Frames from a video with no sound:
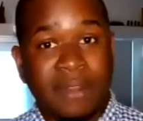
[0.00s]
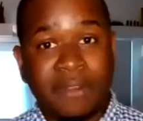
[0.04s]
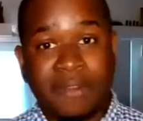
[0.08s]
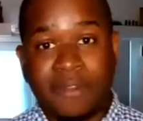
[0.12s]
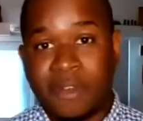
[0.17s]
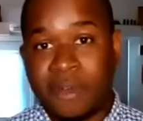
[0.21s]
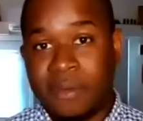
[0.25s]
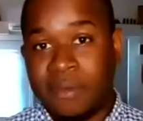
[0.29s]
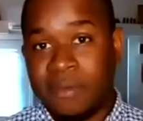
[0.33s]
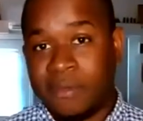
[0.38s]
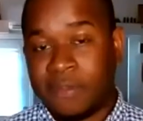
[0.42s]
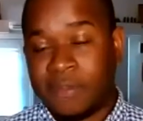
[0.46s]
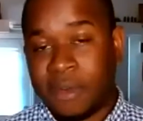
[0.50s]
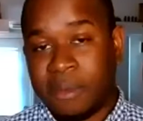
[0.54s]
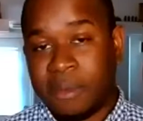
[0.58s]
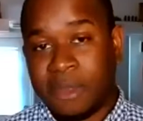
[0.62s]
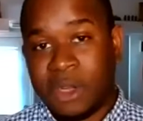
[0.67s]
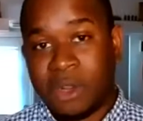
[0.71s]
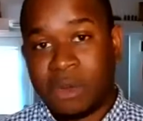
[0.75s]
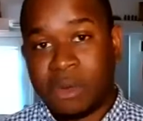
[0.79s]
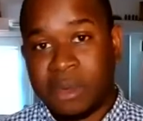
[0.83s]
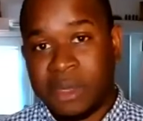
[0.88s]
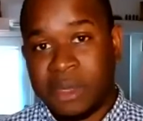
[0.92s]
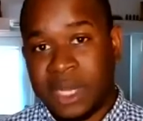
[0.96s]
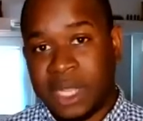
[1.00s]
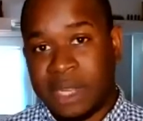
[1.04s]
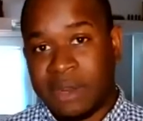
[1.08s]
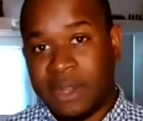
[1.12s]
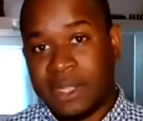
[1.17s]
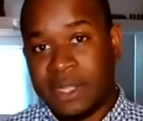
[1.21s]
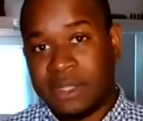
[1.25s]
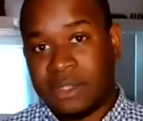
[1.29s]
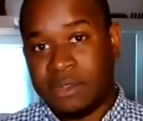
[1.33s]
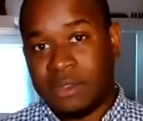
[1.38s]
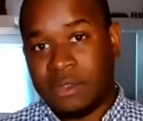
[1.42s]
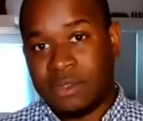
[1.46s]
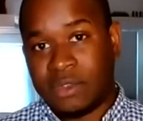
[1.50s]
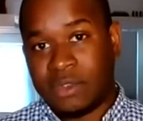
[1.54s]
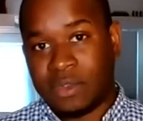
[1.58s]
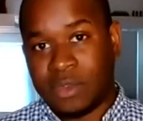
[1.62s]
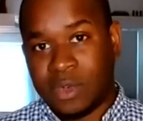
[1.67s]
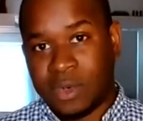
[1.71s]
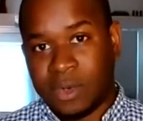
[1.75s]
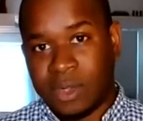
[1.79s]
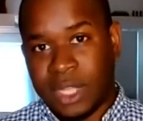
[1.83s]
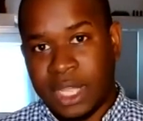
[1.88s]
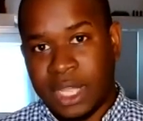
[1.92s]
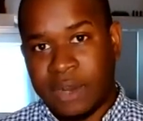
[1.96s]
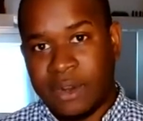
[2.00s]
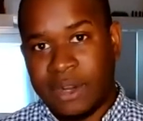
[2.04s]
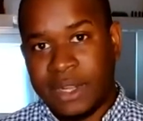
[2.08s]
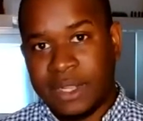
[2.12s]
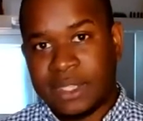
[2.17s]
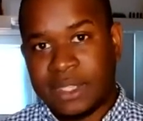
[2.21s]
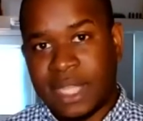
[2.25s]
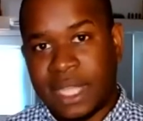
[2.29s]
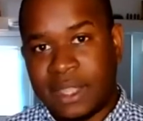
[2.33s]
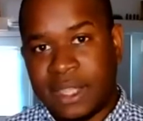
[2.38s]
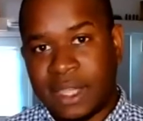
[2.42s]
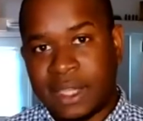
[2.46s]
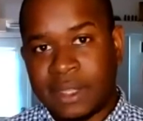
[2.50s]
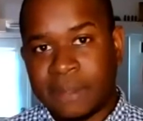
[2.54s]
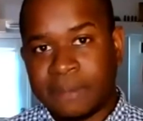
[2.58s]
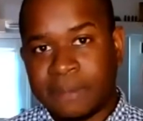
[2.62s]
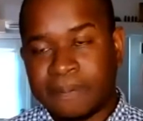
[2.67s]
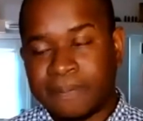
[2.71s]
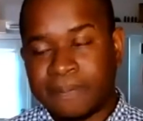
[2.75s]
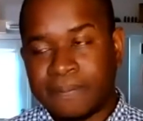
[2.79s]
from an urban area to rural areas. I think